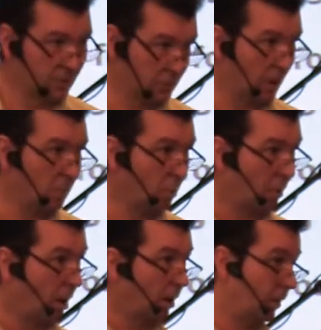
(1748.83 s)
Some
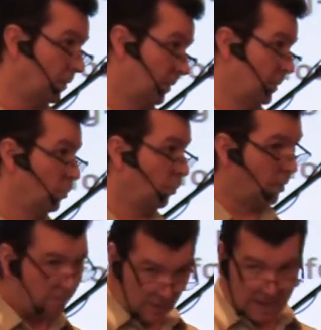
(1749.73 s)
are
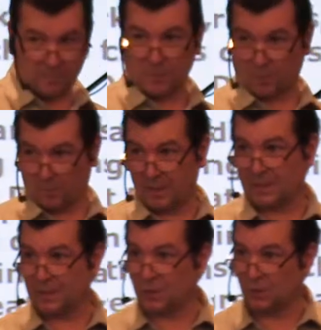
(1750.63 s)
have been
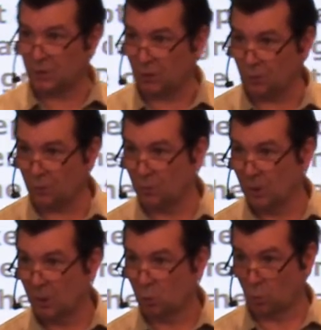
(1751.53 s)
permitted to
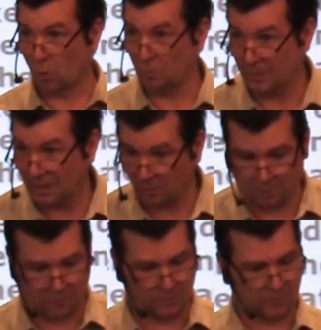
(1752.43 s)
roam the
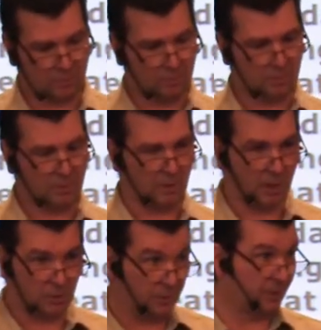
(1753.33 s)
earth,
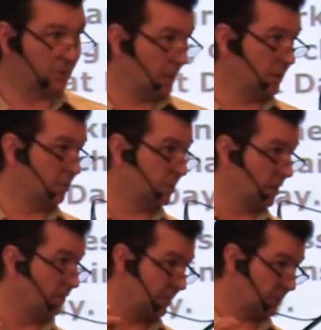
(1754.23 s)
including Satan
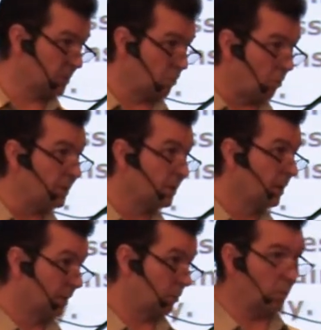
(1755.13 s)
himself at this point.
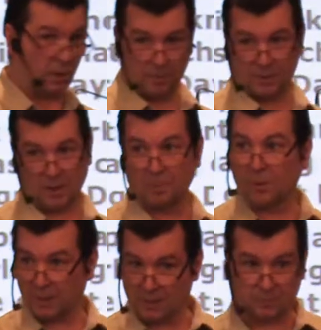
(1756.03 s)
There will come a time
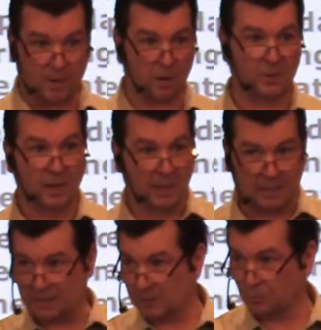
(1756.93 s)
when he's bound
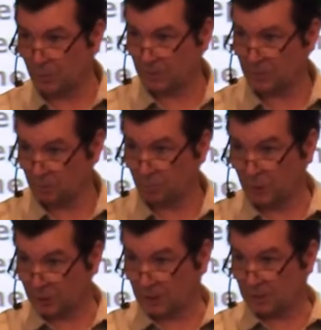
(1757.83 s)
and he's pushed,
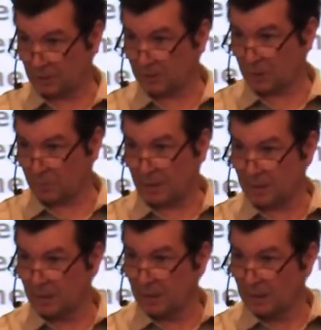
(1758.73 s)
pushed into this
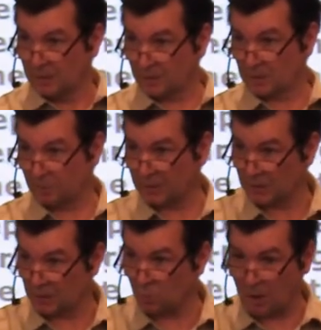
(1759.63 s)
pit, this
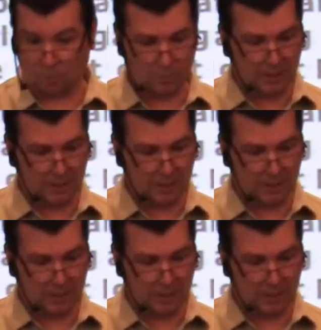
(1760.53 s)
abyss as well.